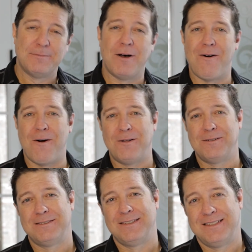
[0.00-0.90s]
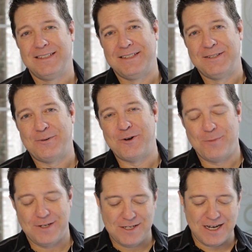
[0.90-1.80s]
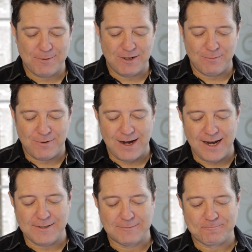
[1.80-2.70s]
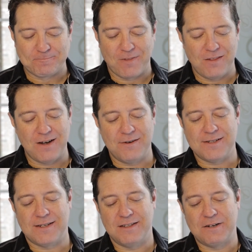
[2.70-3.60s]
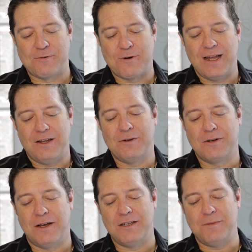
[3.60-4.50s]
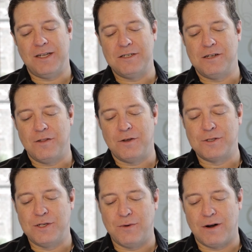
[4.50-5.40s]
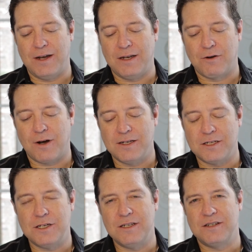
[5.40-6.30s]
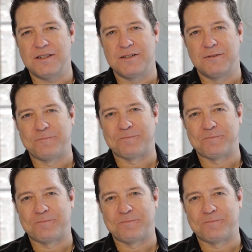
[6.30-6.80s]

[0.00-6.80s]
Paul, Romans chapter number eight. There is therefore now no condemnation to those who are in Christ Jesus.